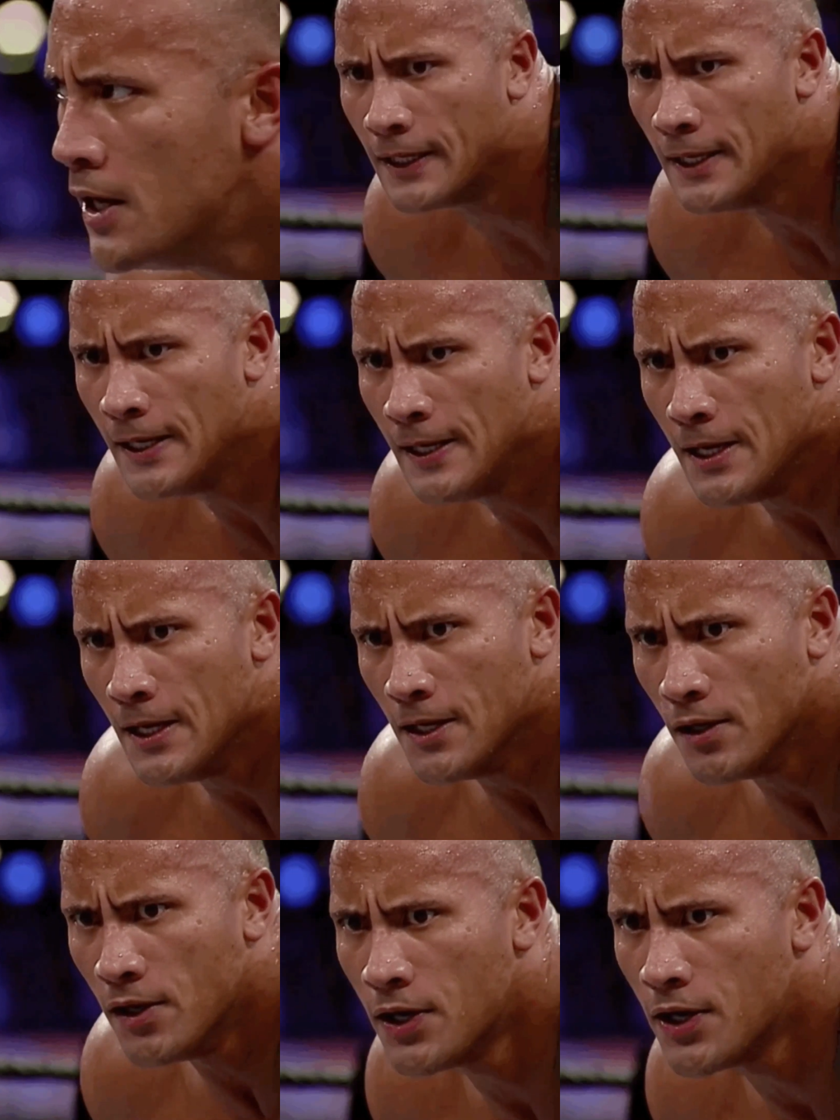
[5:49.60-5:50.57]
Vince is
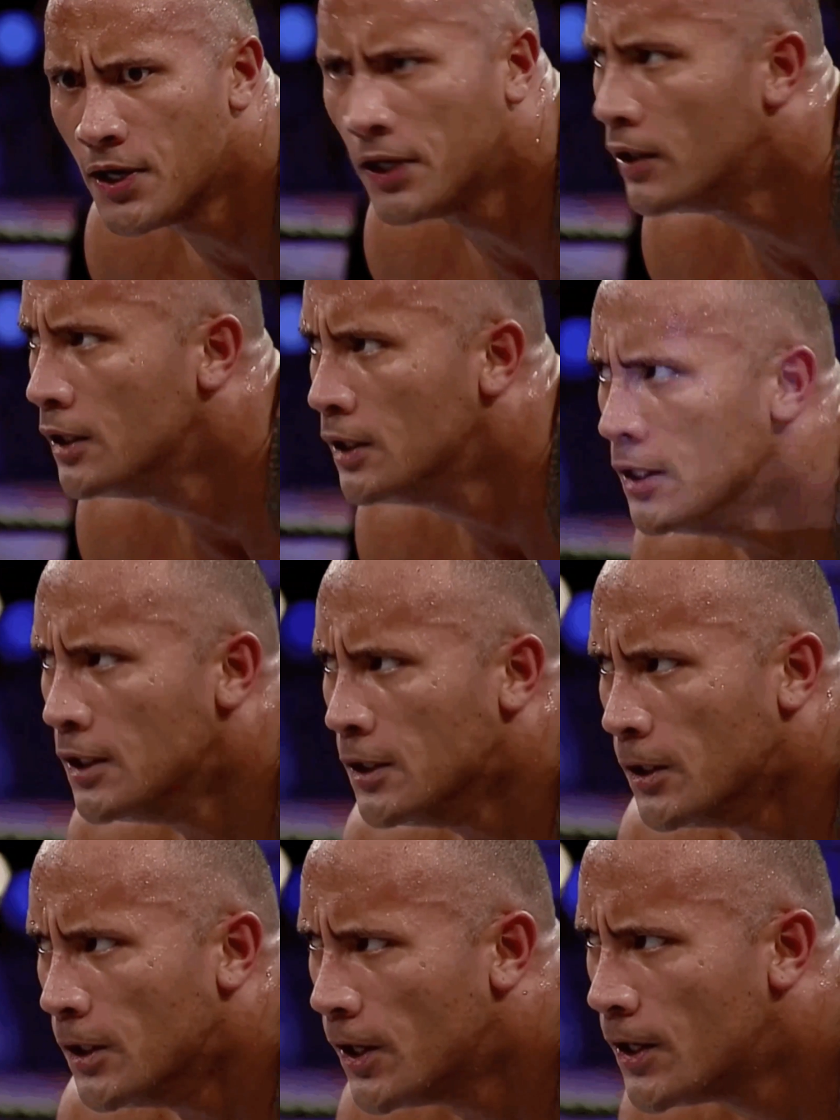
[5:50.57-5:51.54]
gone, but
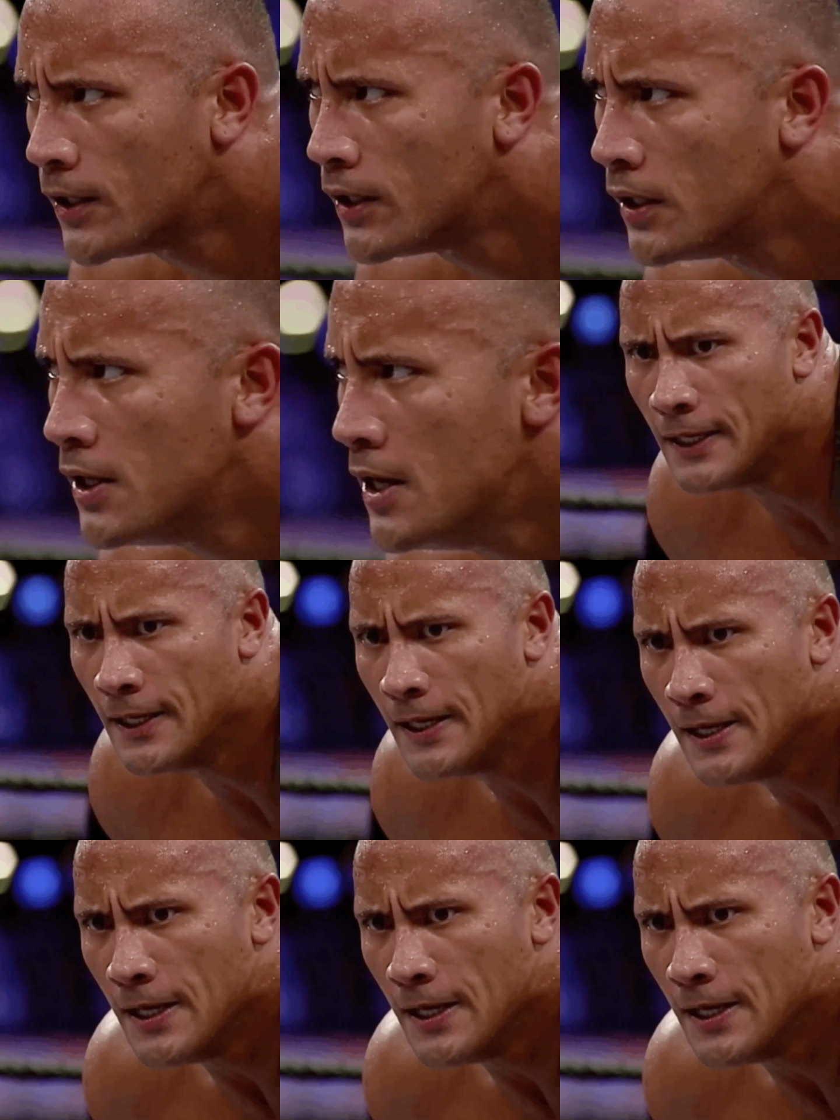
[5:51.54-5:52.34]
honey, he not gone?